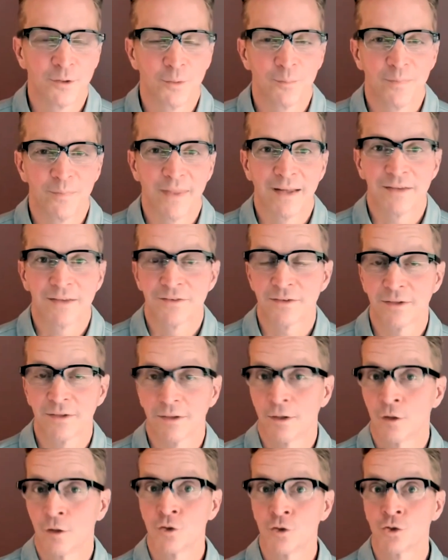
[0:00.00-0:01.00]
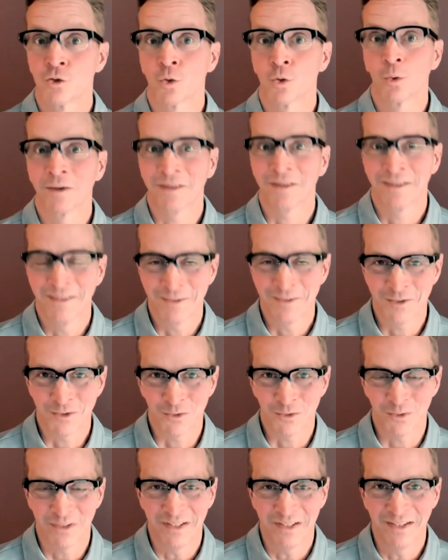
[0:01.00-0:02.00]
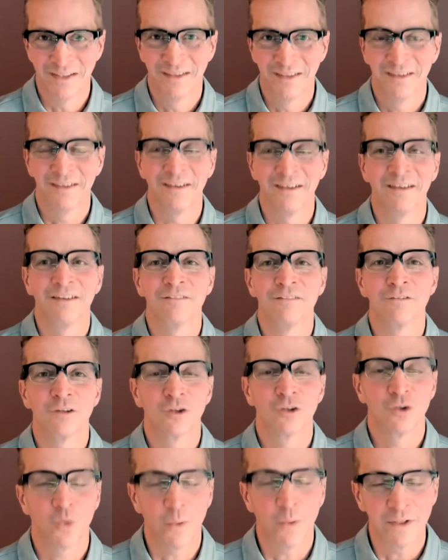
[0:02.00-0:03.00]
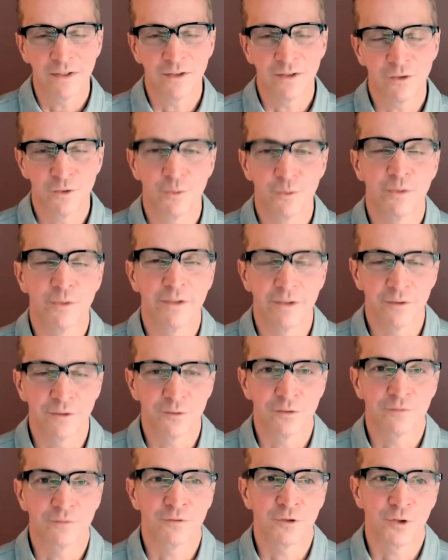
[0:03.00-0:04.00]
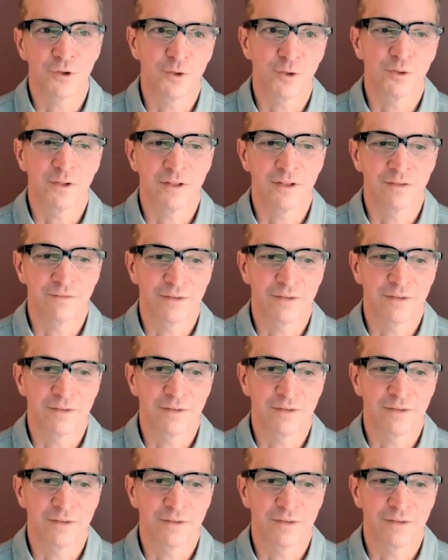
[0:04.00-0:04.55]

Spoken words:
So that's the short history of the 22 years of security